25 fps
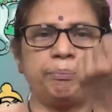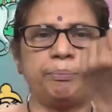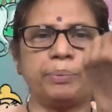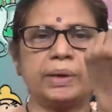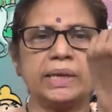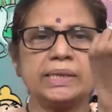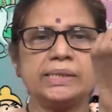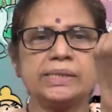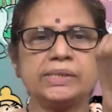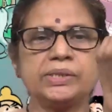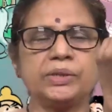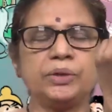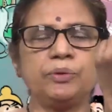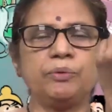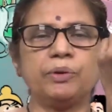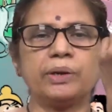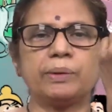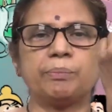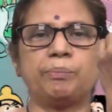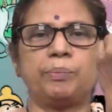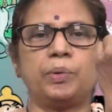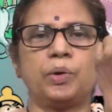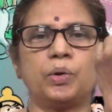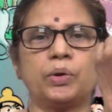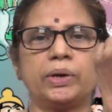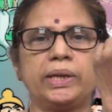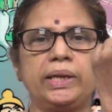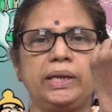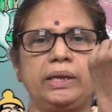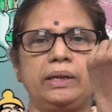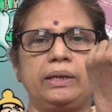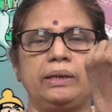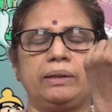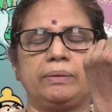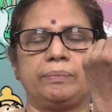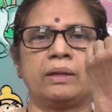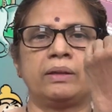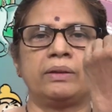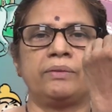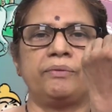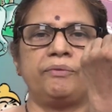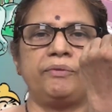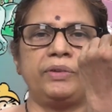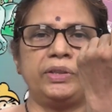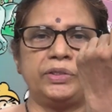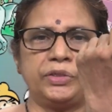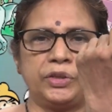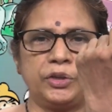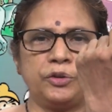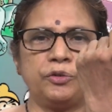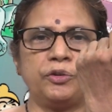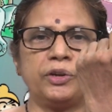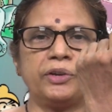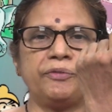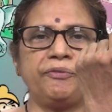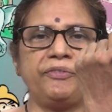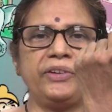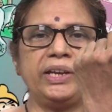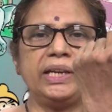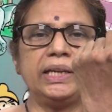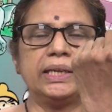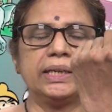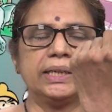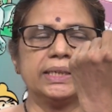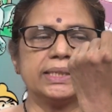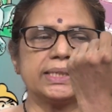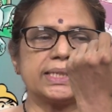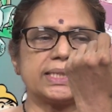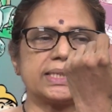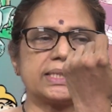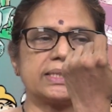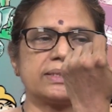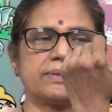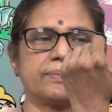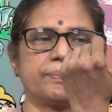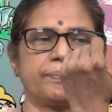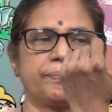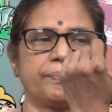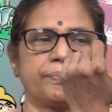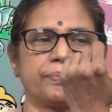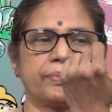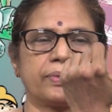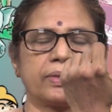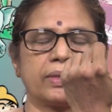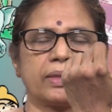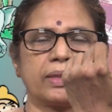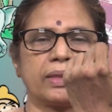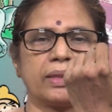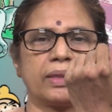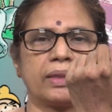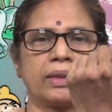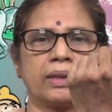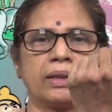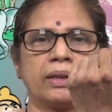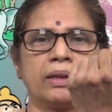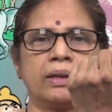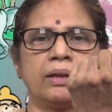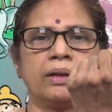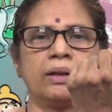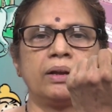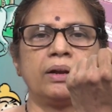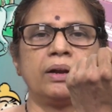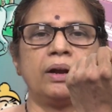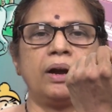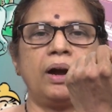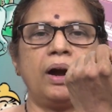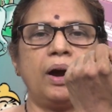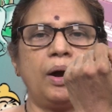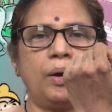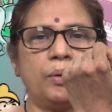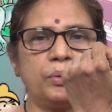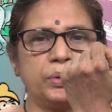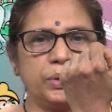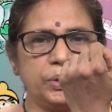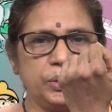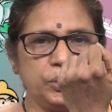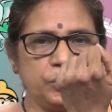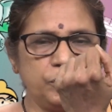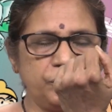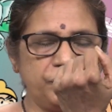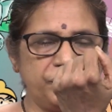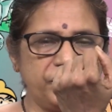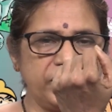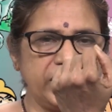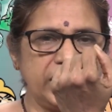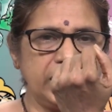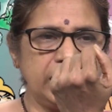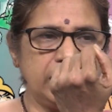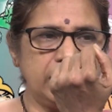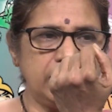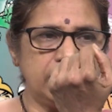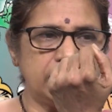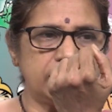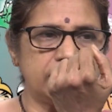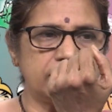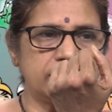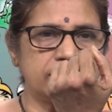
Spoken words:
press your body with your fingers. How do you feel?